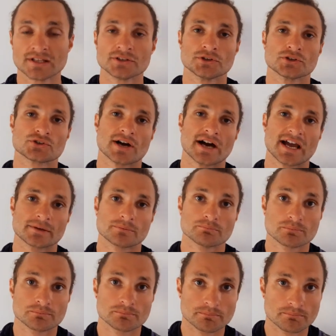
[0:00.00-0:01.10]
You try
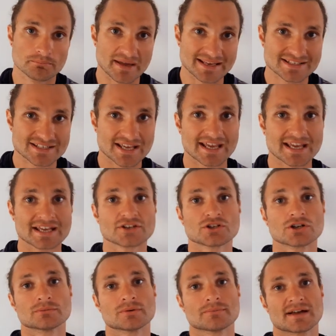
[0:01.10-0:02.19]
and maintain
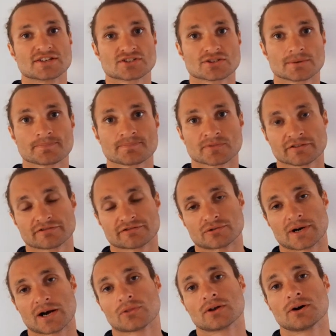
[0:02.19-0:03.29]
your momentum
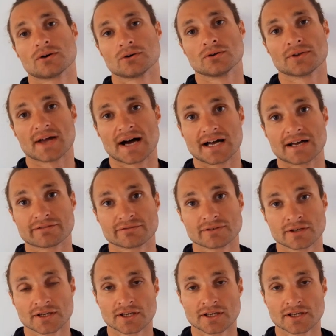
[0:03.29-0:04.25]
throughout the whole dive.